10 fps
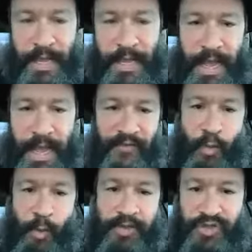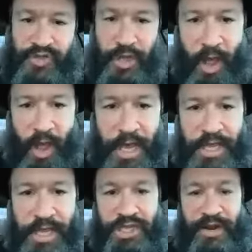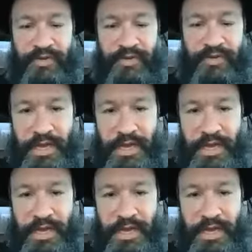And 4th of July, each and every